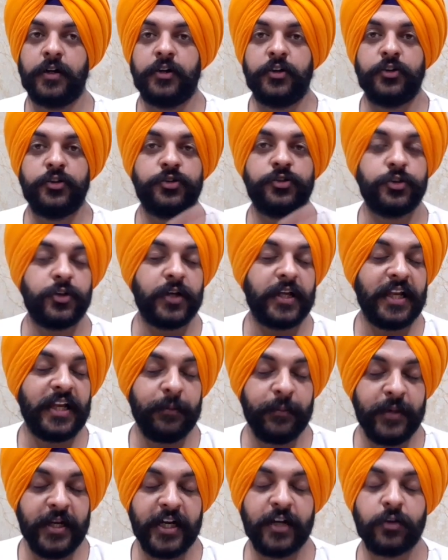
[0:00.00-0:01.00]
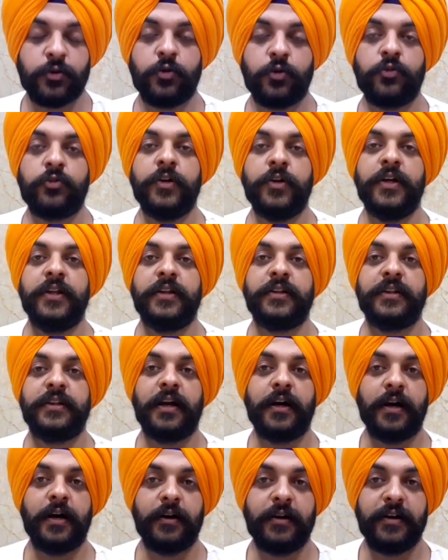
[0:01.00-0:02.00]
You should eliminate those,
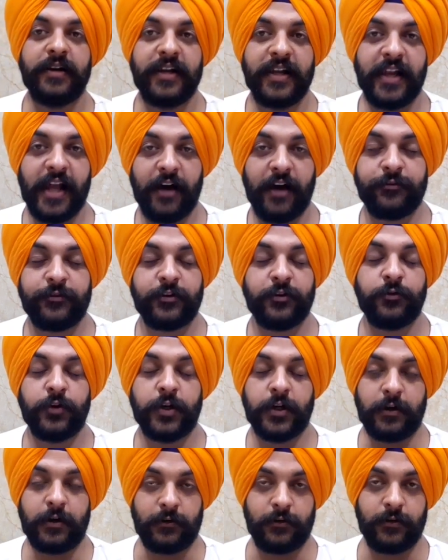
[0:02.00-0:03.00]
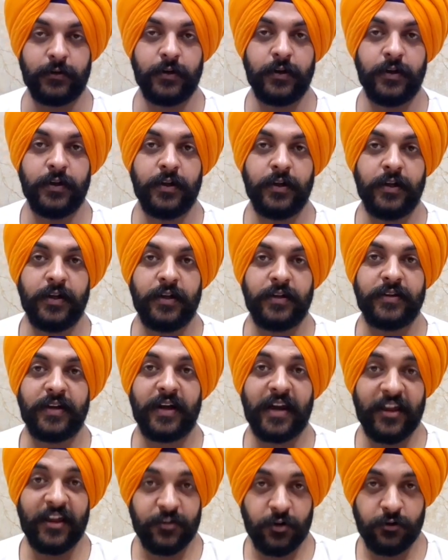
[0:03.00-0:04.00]
the left words, the
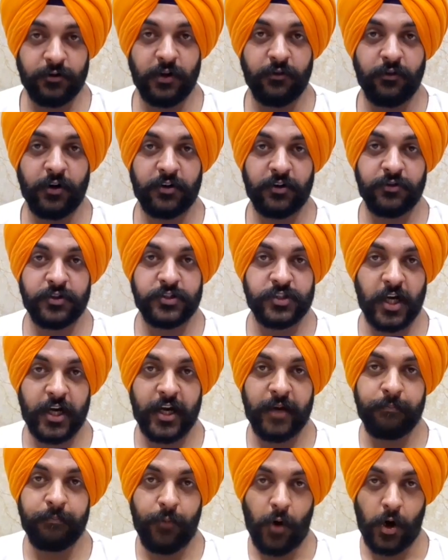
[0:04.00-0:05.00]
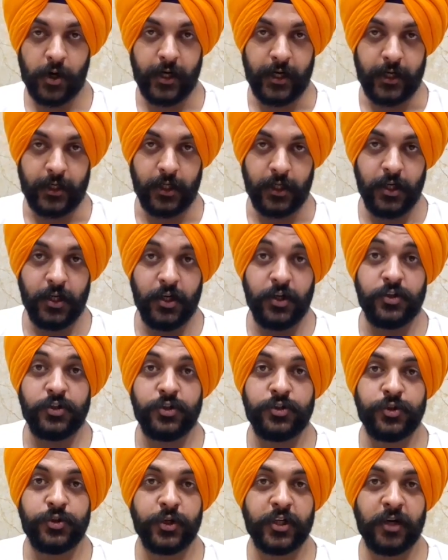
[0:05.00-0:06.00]
rest of the words which are important.
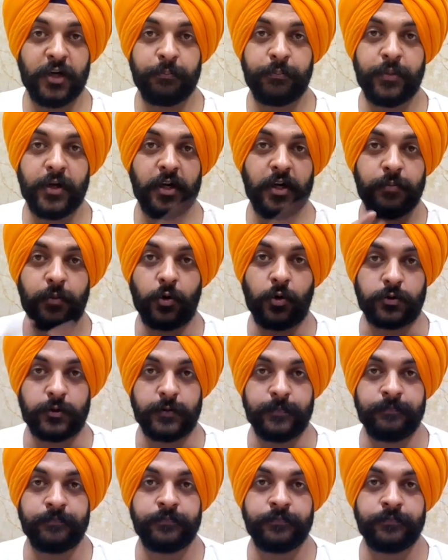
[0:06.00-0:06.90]
You should compare both.